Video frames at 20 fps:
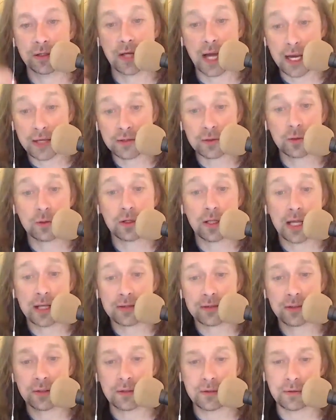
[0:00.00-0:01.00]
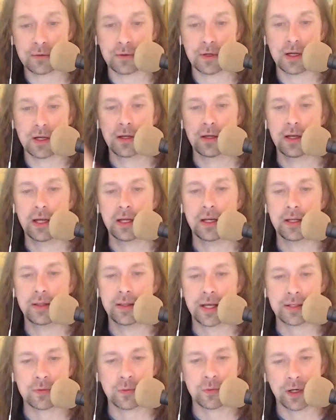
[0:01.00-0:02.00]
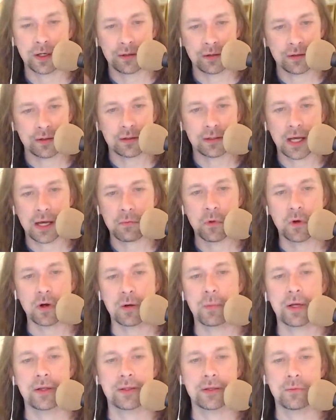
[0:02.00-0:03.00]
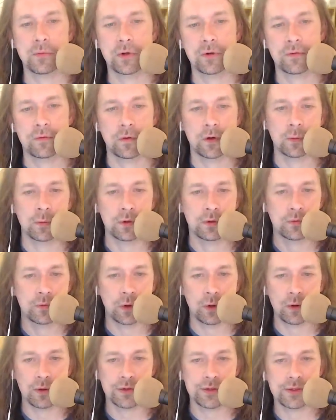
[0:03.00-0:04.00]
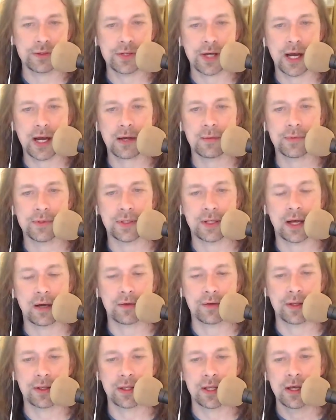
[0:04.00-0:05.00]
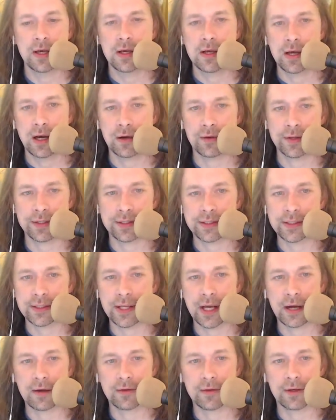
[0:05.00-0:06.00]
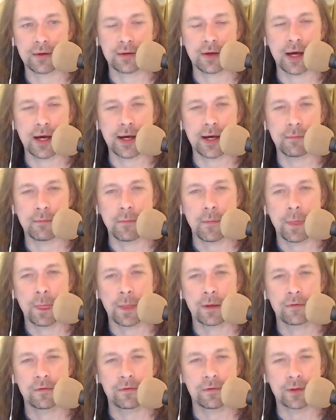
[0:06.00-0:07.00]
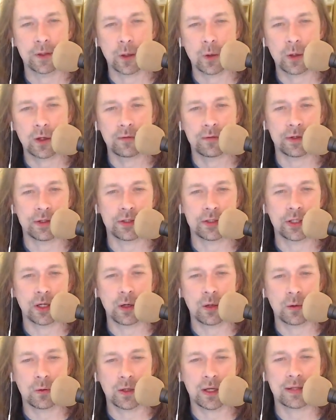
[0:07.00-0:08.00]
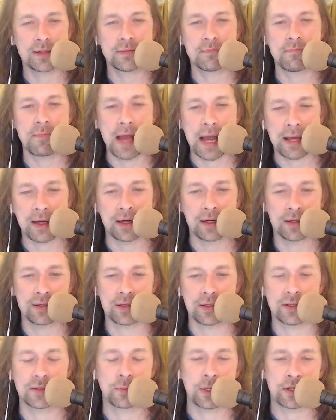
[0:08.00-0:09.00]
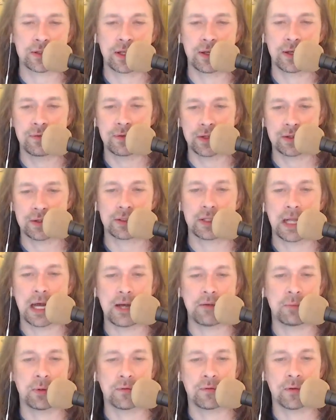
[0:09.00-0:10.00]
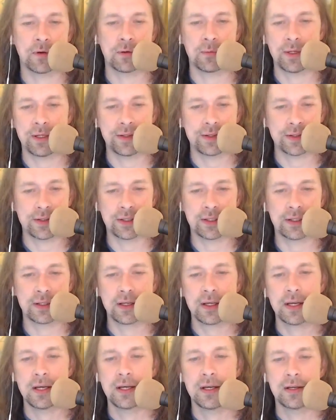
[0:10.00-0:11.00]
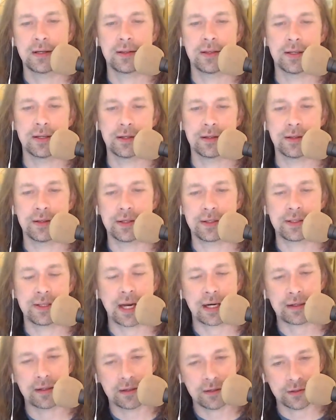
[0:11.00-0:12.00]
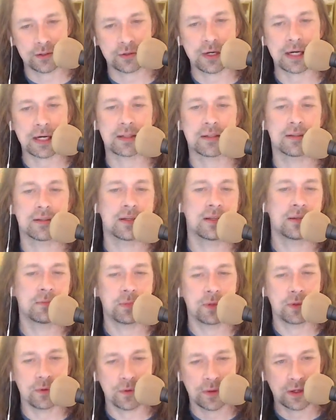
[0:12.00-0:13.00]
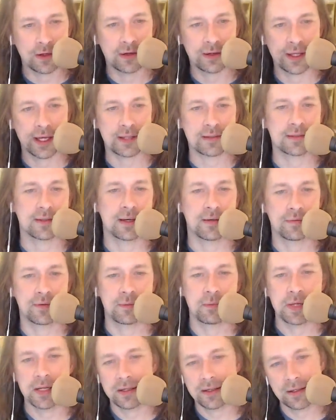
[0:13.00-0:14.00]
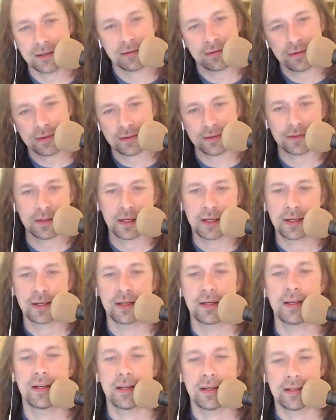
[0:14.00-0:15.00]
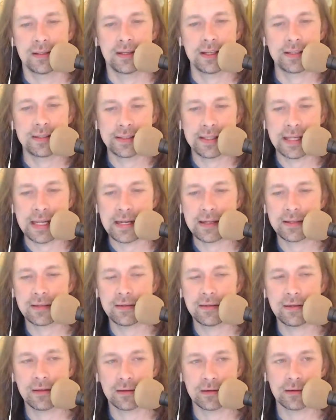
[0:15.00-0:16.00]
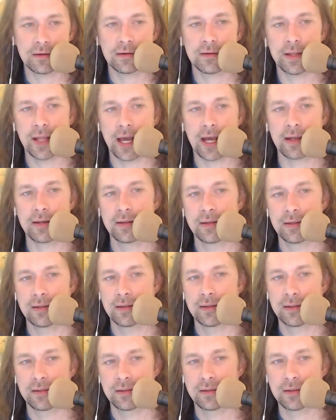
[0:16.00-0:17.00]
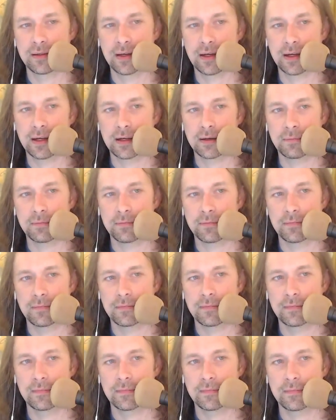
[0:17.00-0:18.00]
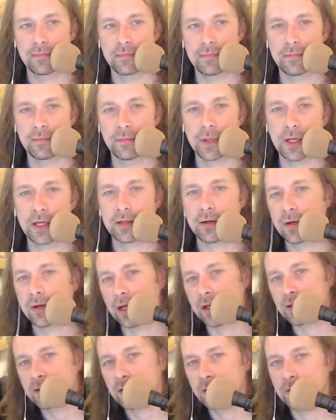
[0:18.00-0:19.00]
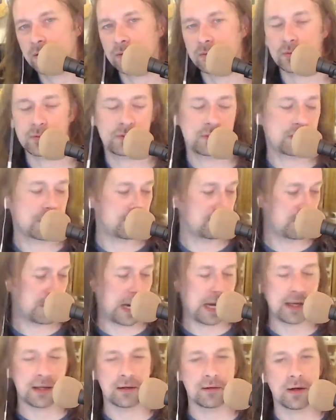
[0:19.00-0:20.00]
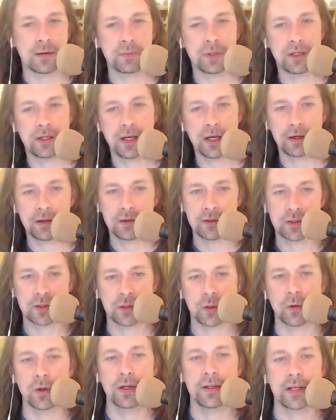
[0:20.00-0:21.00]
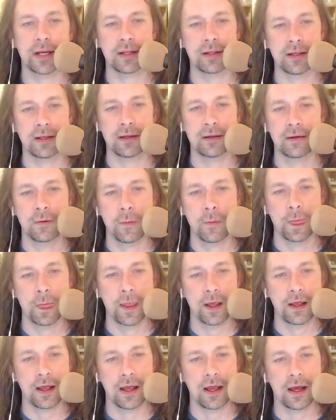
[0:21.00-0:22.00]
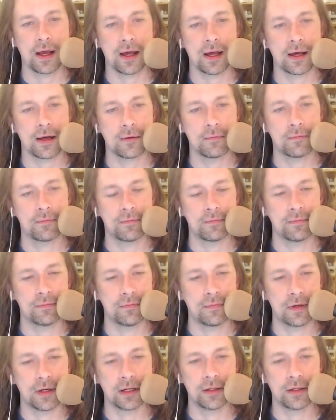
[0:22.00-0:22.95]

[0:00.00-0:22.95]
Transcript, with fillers: high school class too and that's where i learned a lot more about the more formal roles and jobs and how the how the how the um flow of a show gets managed especially if there's a live performance and the the the technical director in the booth and all that stuff i mean you it's it's neat to learn that um but okay so i interrupted storytelling um a